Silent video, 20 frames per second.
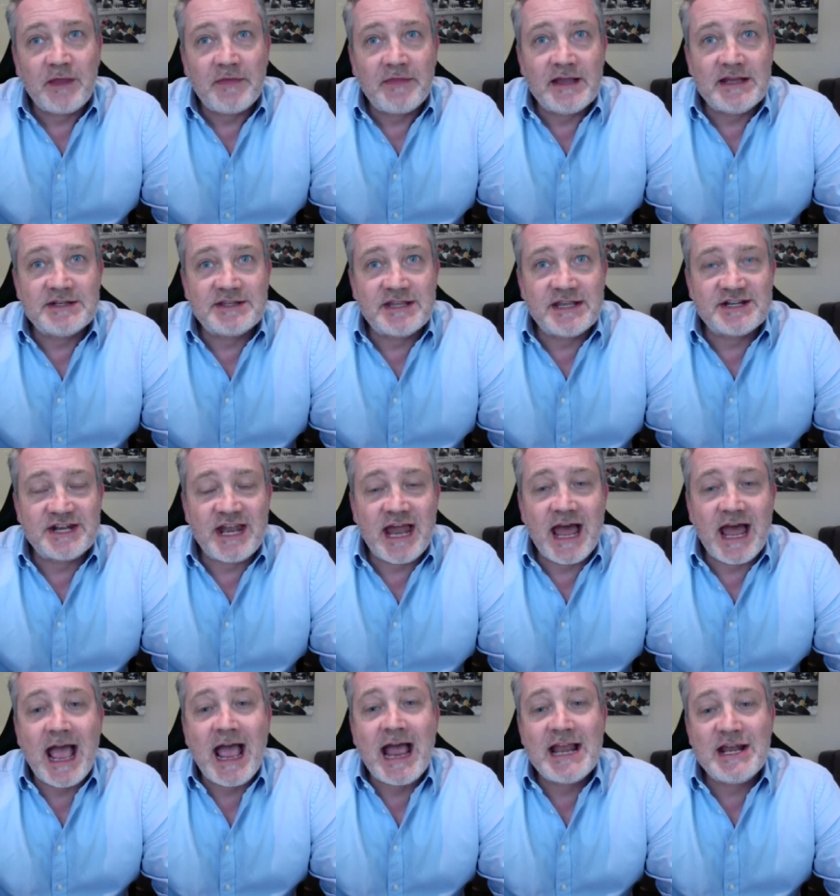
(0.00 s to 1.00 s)
there's an
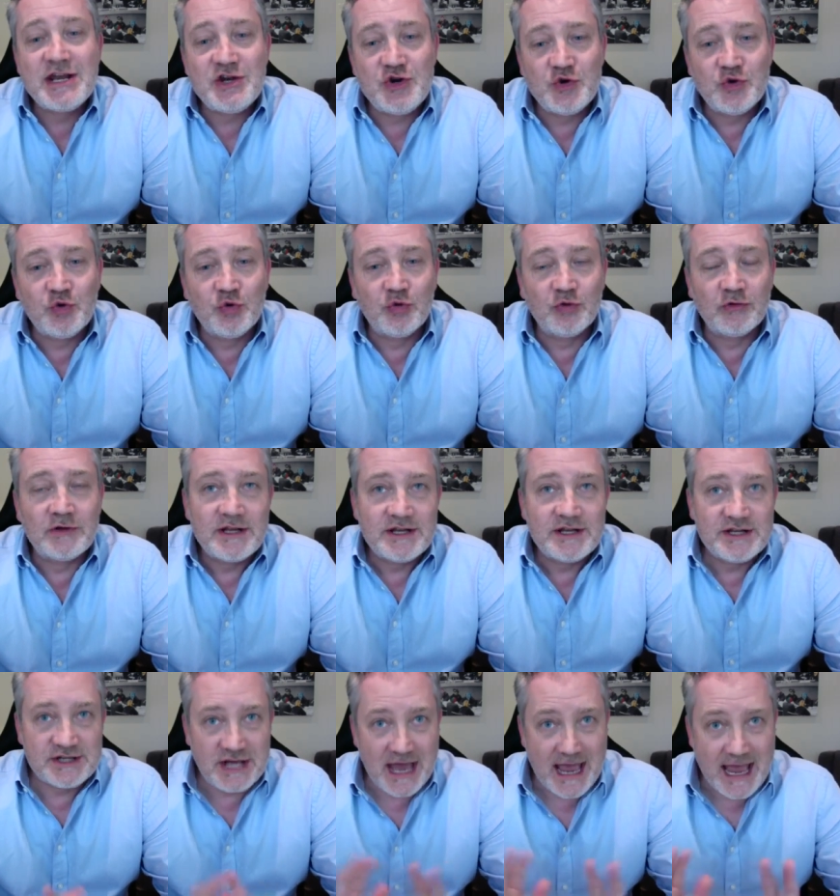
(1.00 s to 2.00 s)
annual
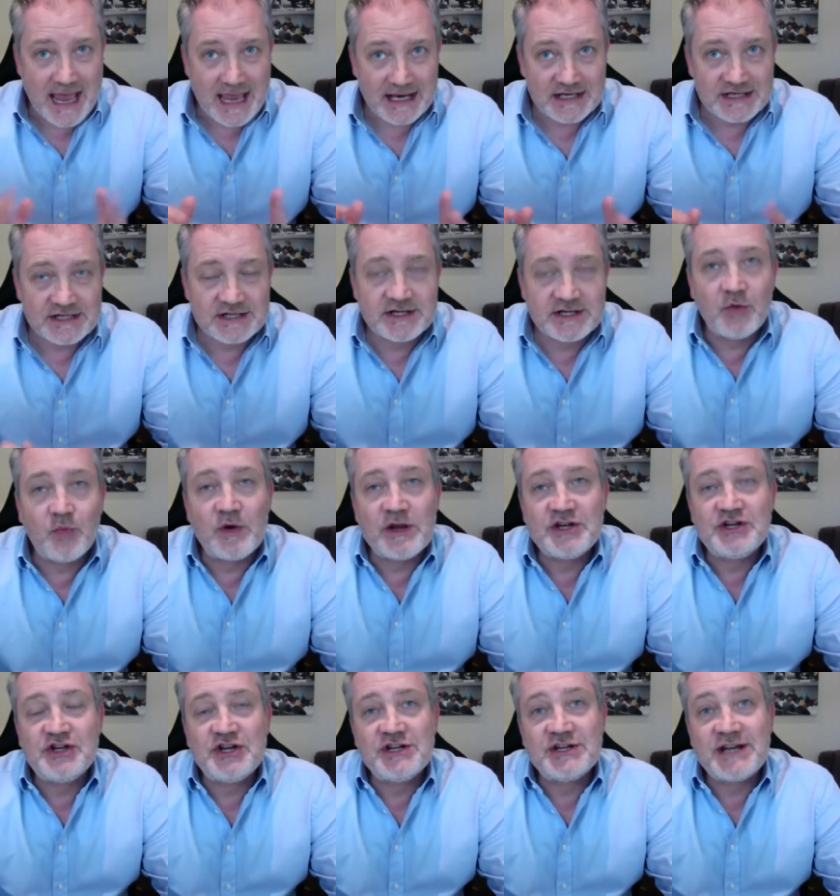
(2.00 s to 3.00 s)
tax
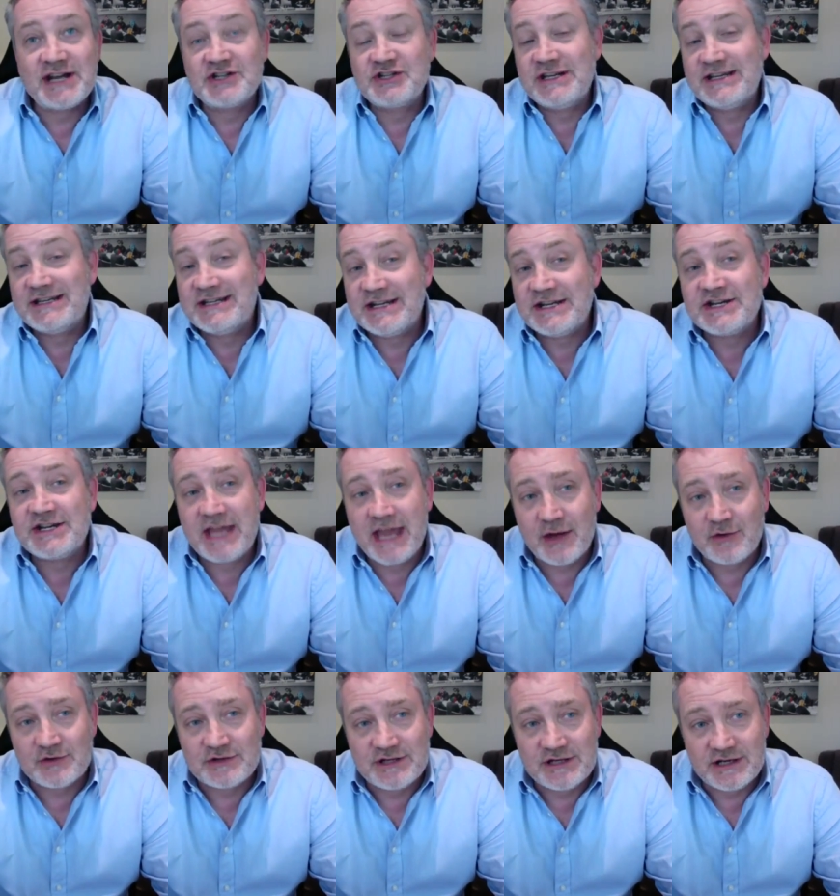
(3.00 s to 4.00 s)
which is actually
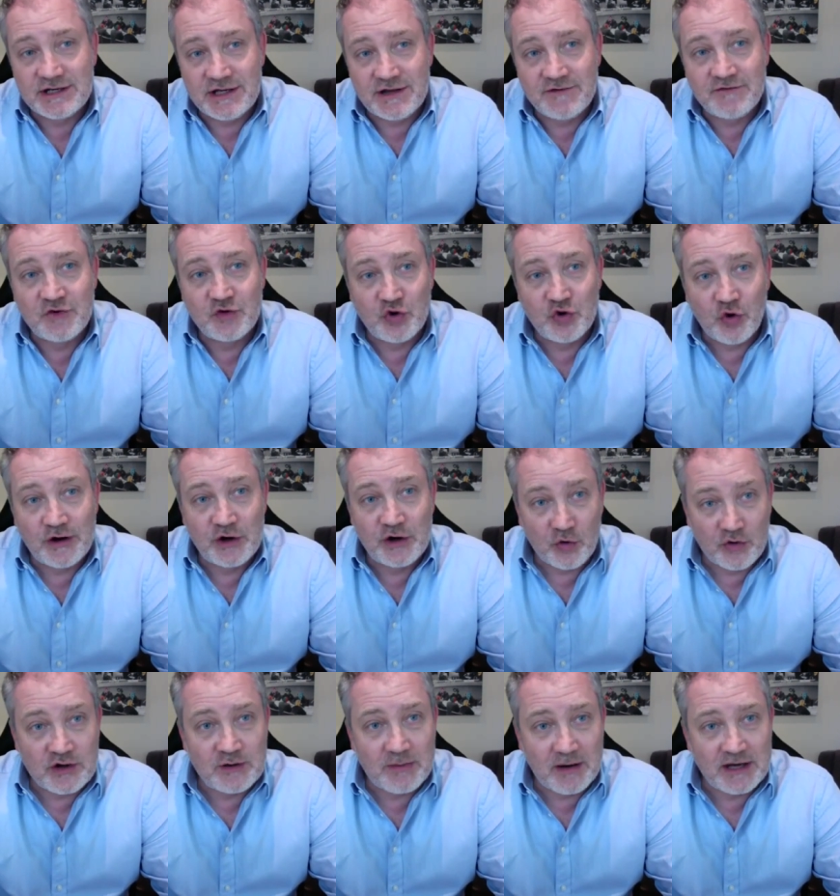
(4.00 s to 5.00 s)
discounted if you're not in
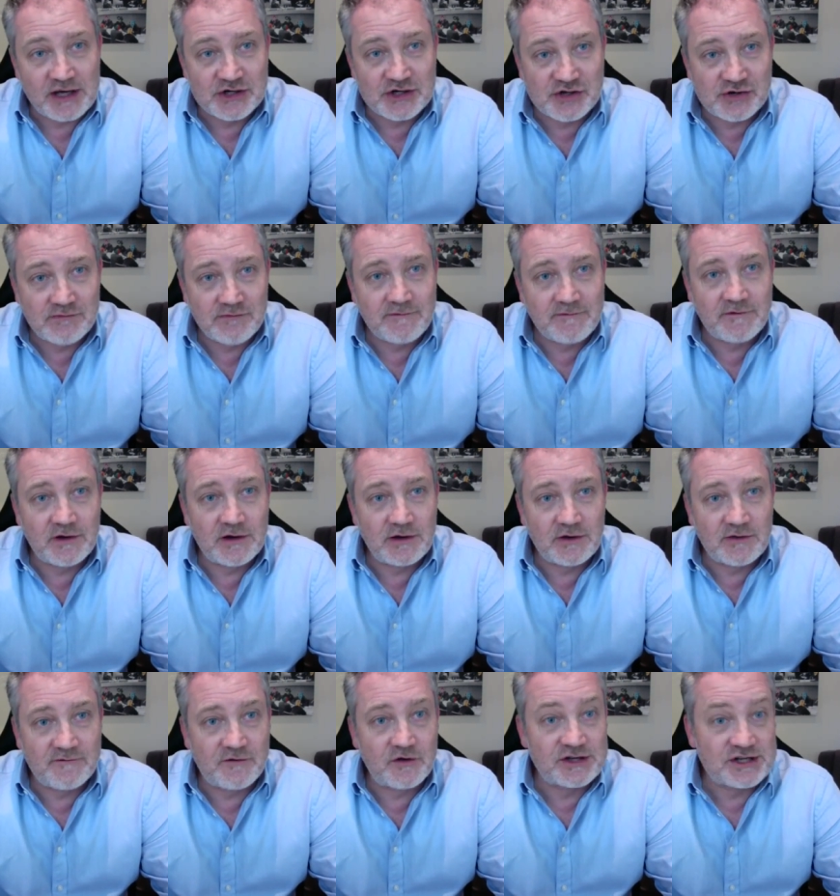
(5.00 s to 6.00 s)
occupation for the
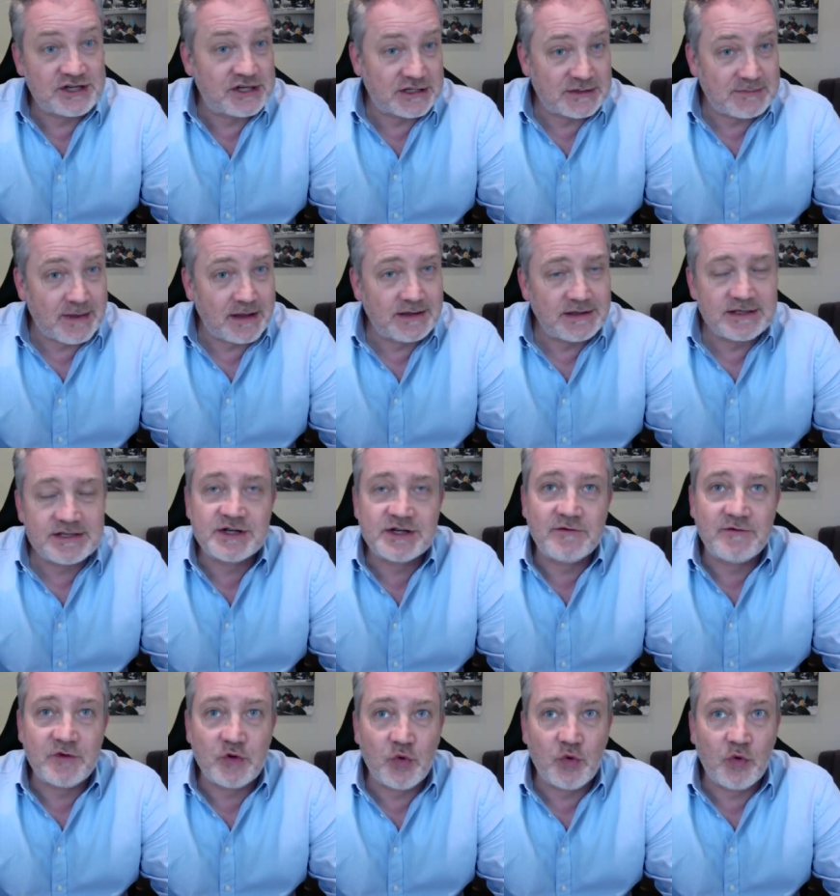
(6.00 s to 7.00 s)
first 6 months. So
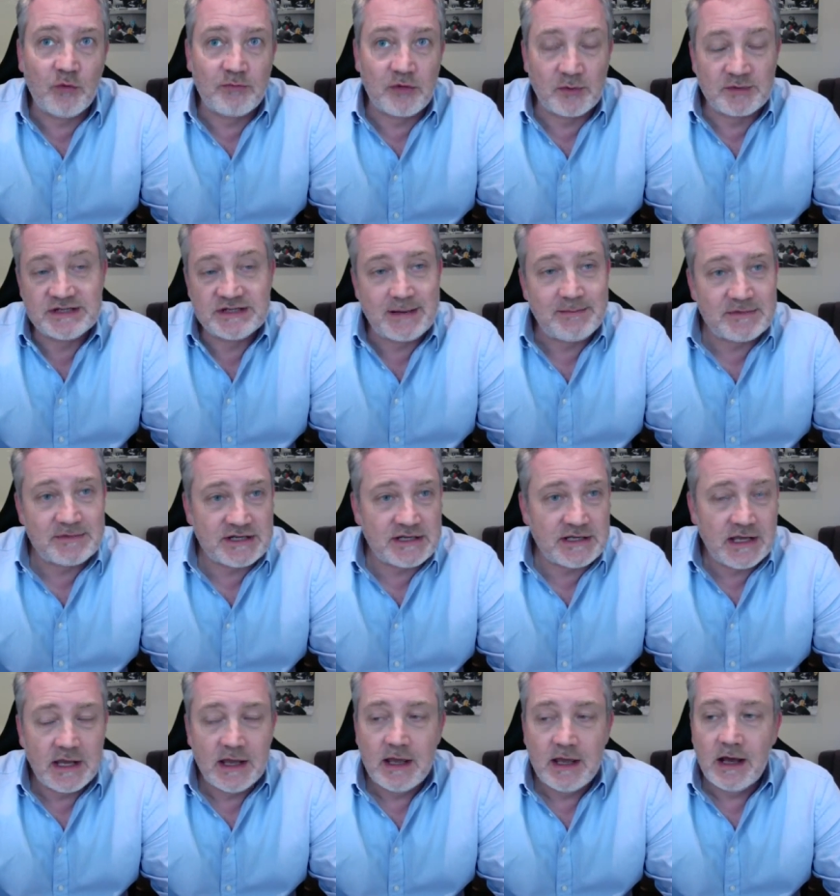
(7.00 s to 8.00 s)
if your property is
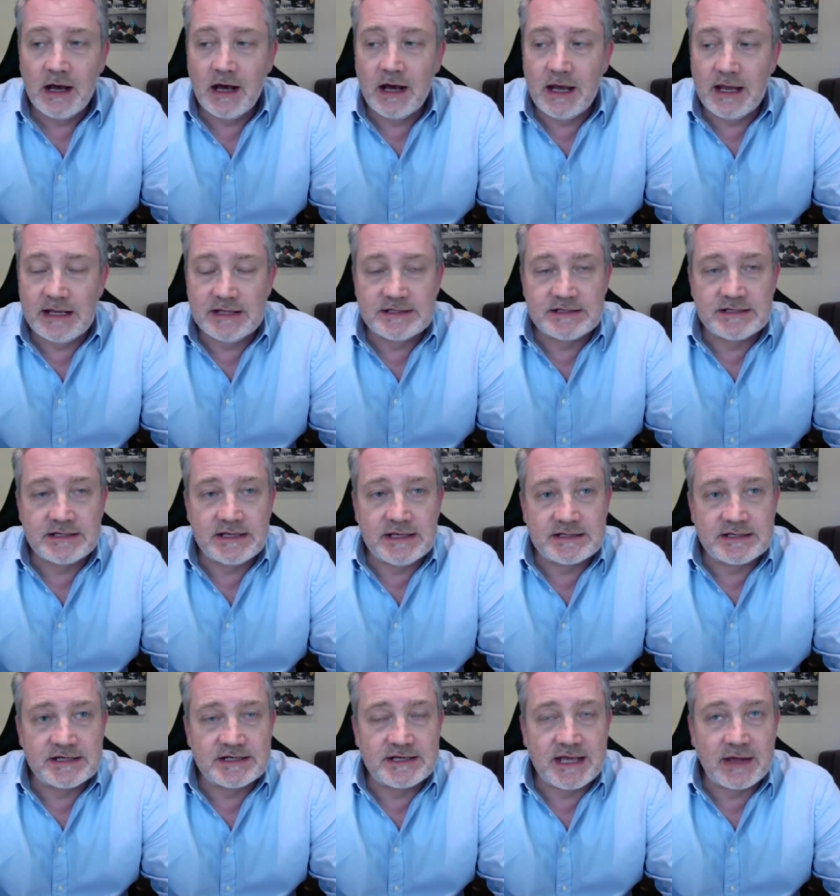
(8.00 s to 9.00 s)
empty, it's
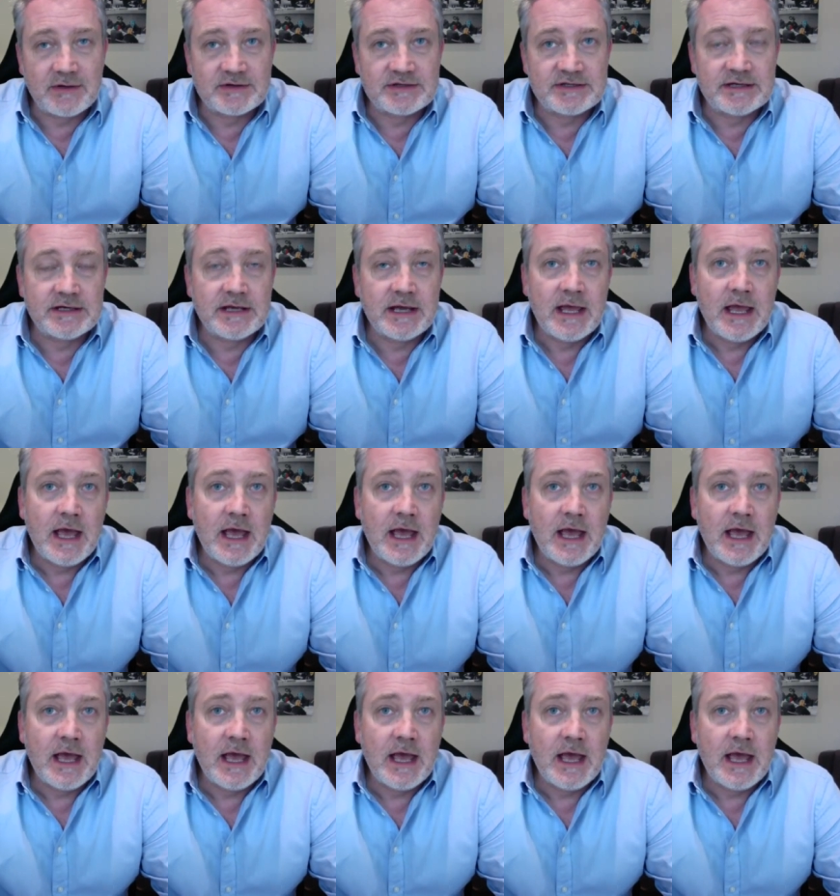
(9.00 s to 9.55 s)
discounted.